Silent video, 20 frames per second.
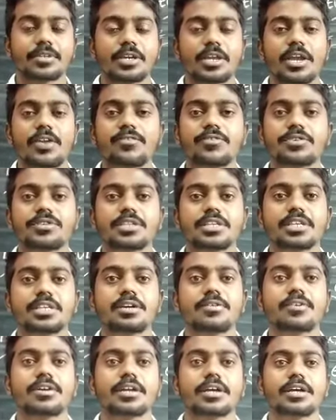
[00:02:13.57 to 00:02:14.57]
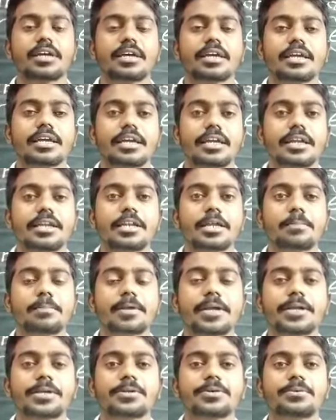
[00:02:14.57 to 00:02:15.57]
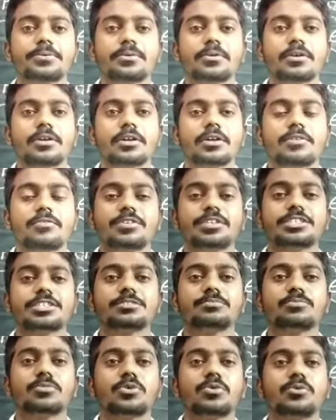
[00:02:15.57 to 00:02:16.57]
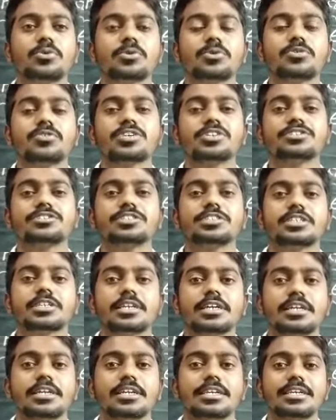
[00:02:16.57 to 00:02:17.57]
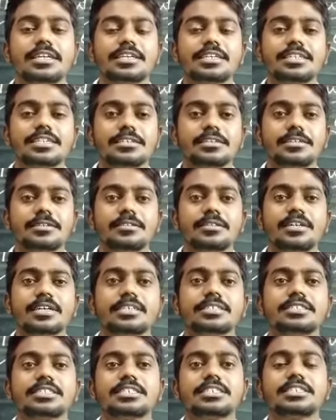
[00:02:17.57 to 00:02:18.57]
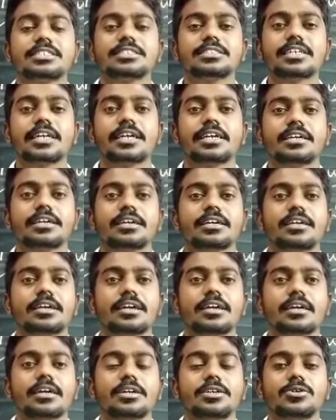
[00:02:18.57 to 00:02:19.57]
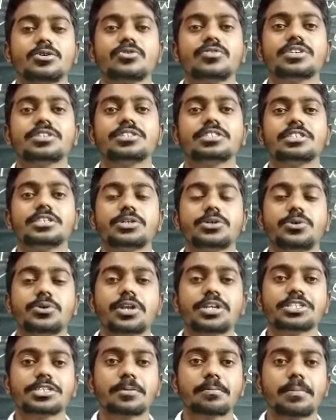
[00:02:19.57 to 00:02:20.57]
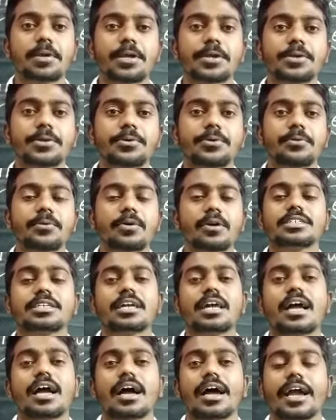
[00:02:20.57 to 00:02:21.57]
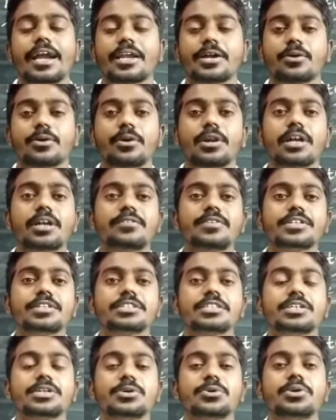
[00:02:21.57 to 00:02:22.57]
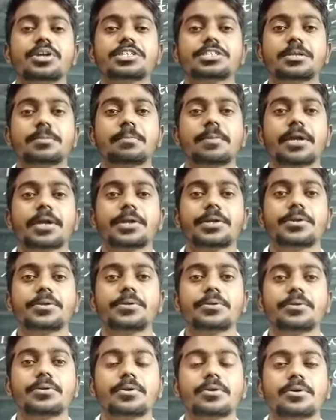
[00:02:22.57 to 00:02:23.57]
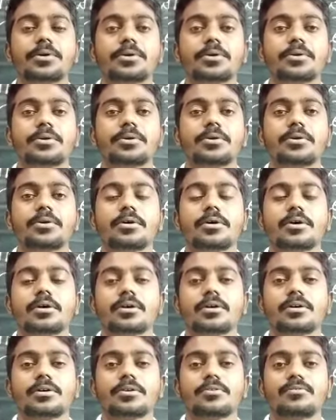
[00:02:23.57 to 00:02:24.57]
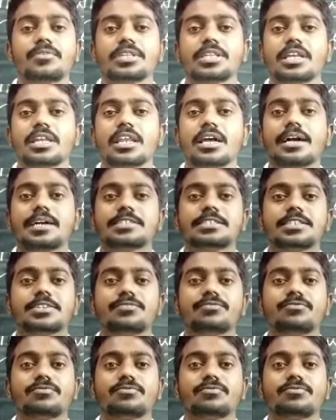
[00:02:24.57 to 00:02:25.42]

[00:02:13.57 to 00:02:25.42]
If you see our inner plateau, which is moved towards the northeast side towards the Eurasian plateau and collide with the Eurasian plateau with a lot